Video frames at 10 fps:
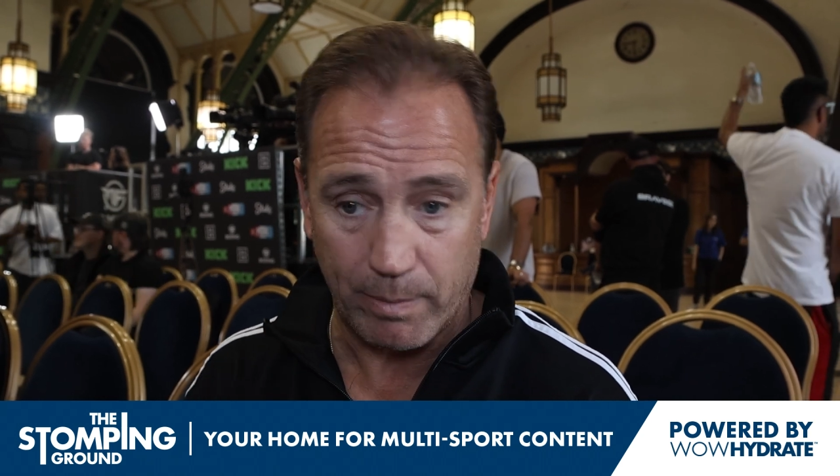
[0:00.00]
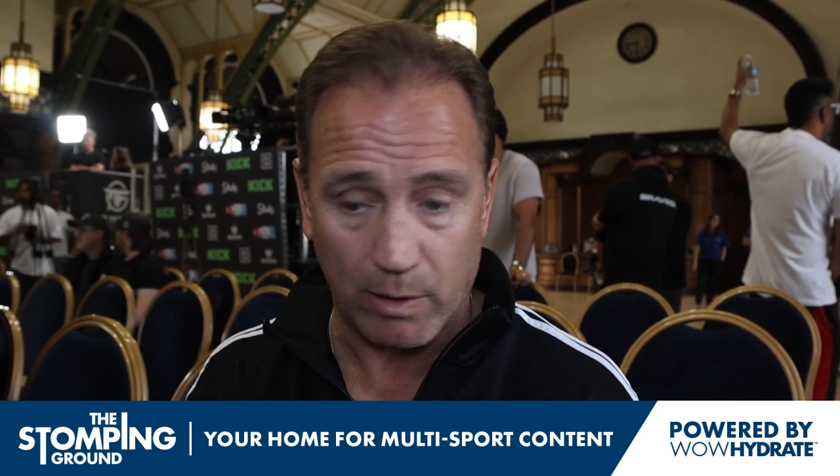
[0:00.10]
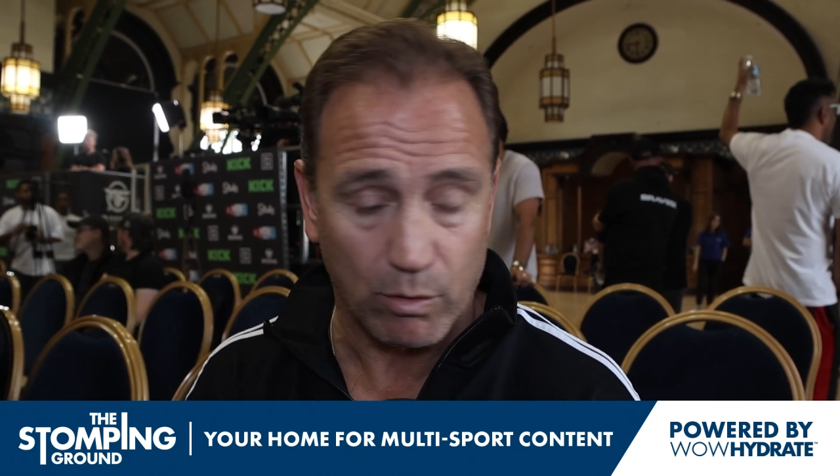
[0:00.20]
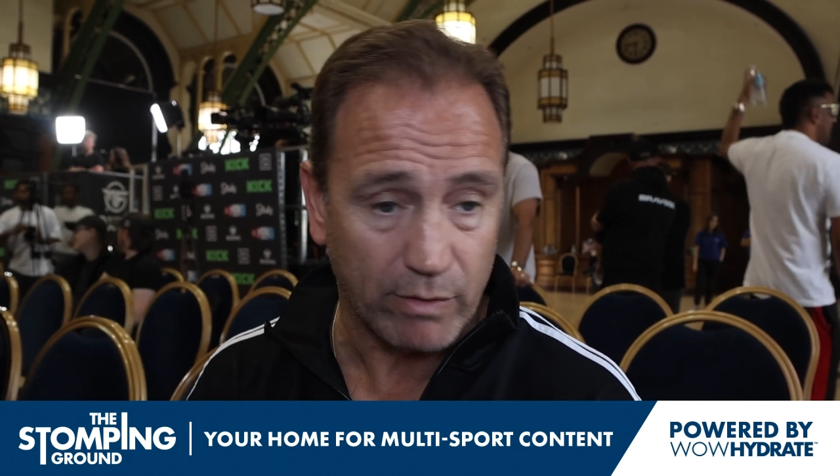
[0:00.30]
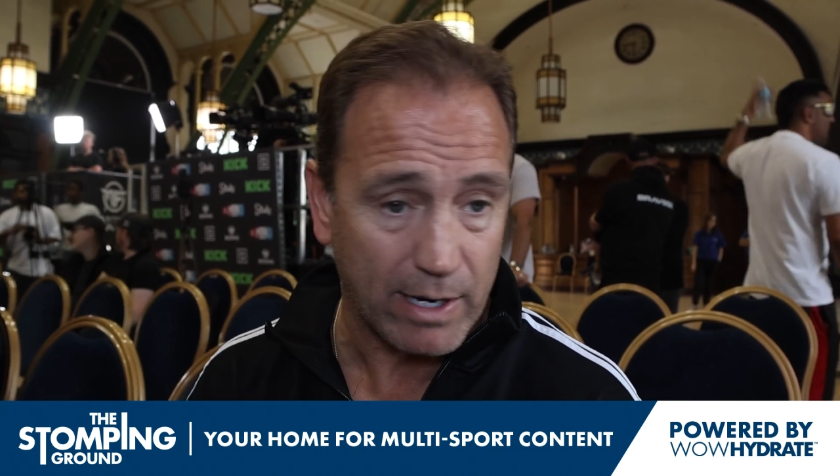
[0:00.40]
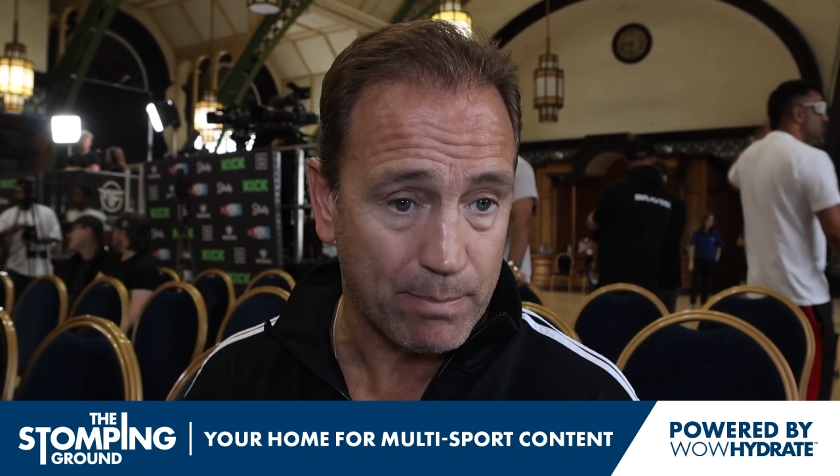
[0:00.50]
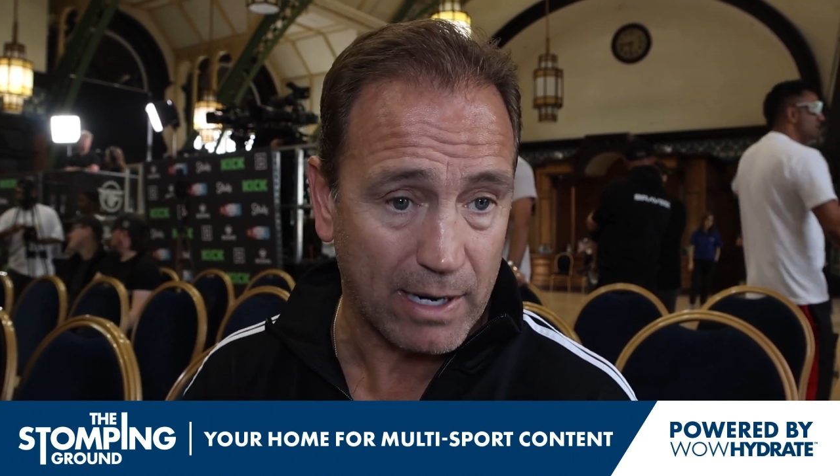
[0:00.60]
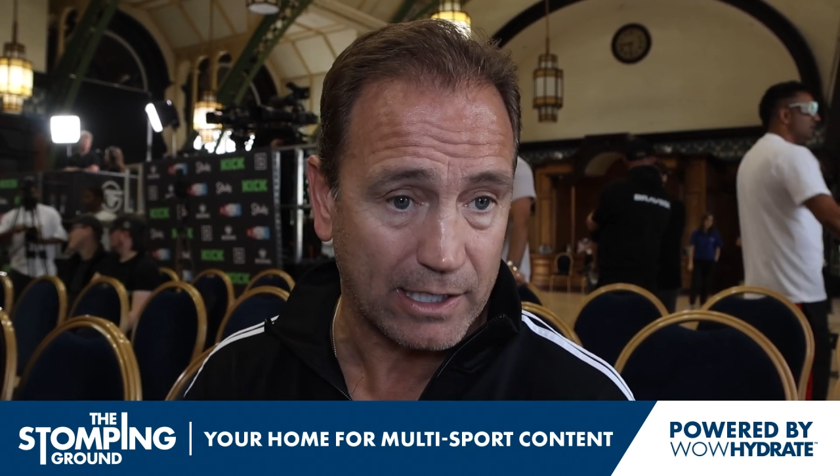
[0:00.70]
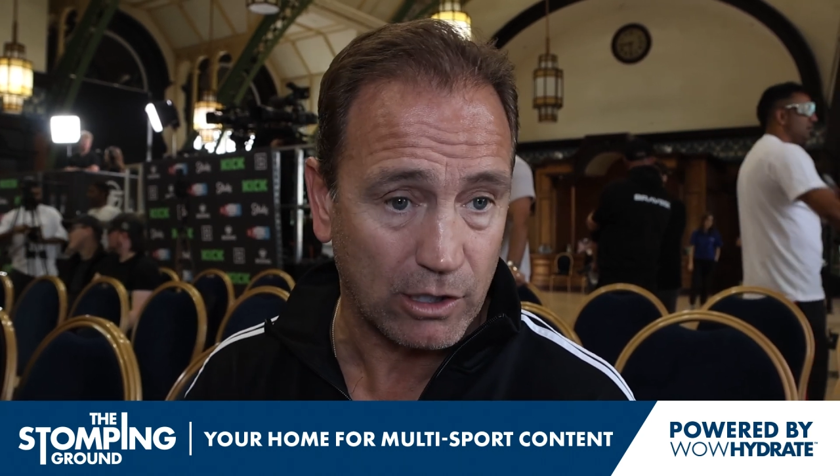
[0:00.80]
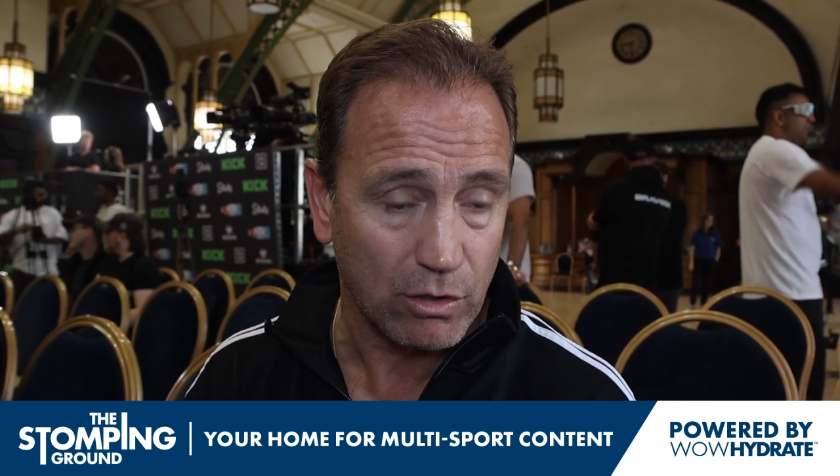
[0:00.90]
we've been all around
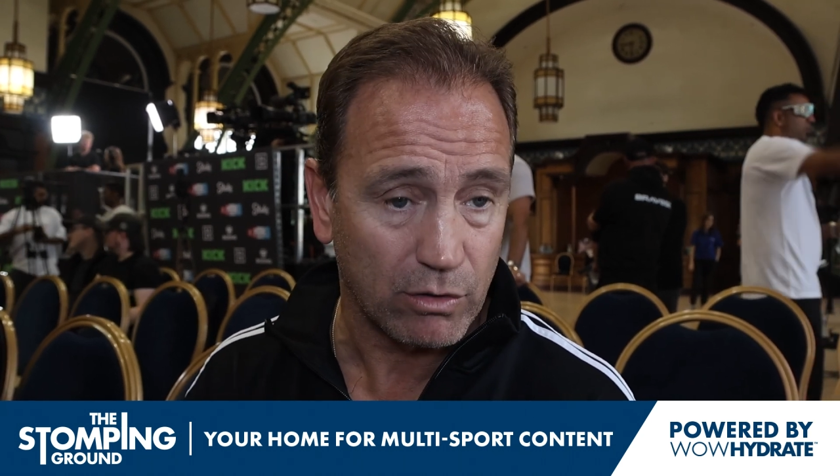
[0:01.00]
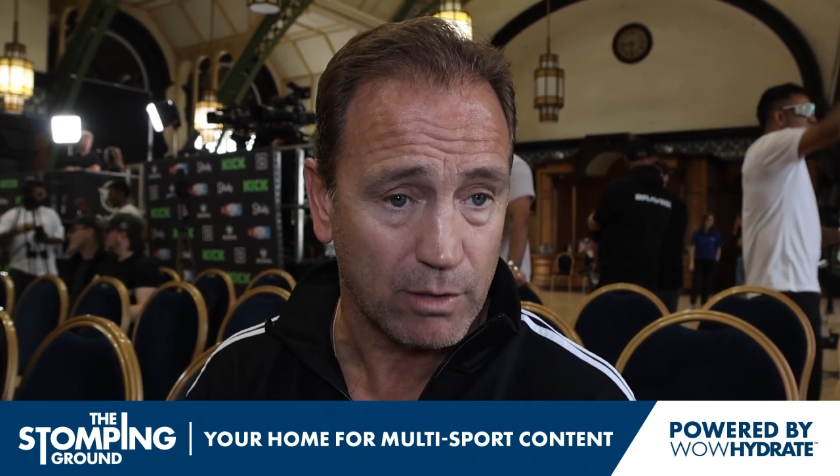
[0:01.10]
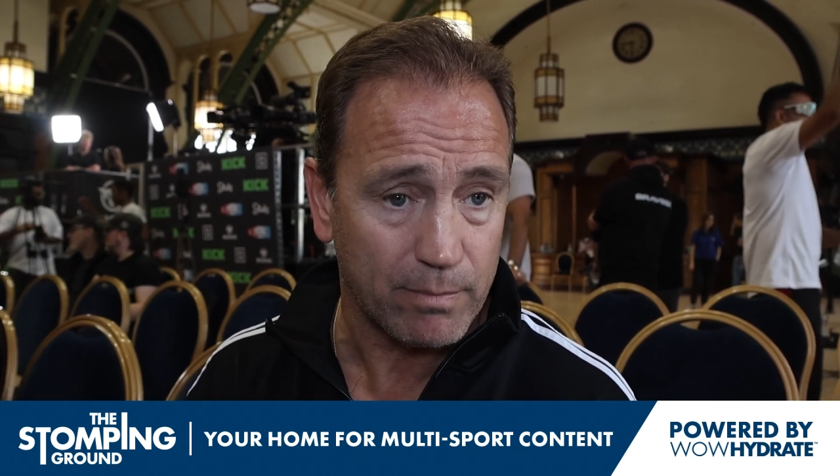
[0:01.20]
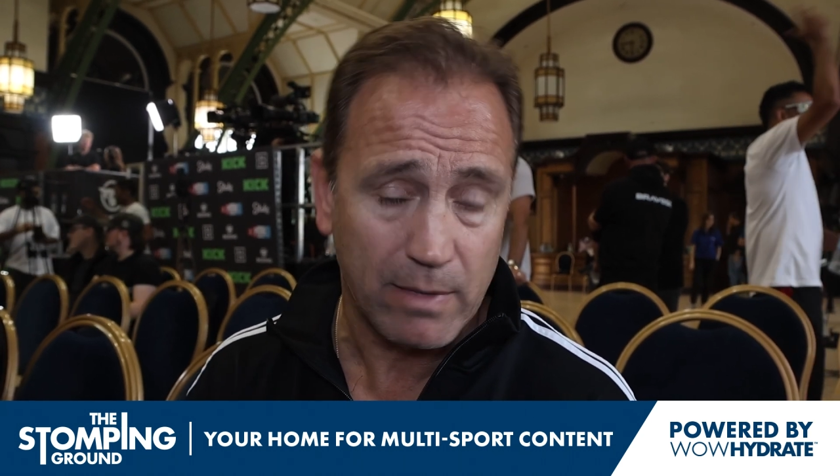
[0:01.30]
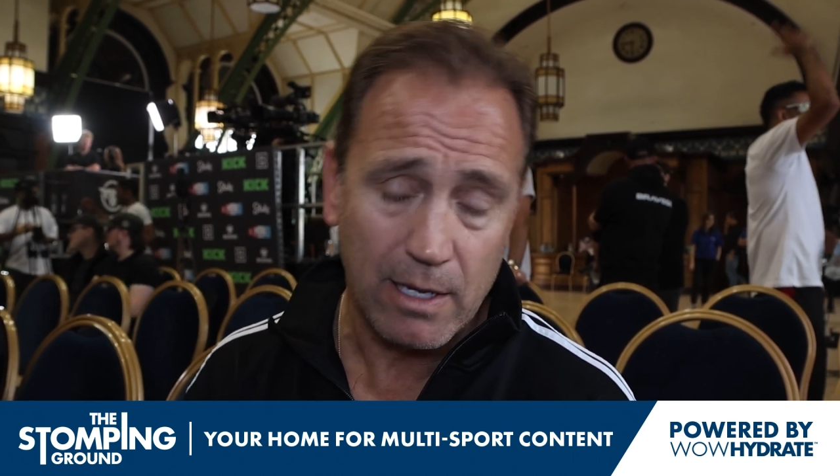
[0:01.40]
bloody Europe,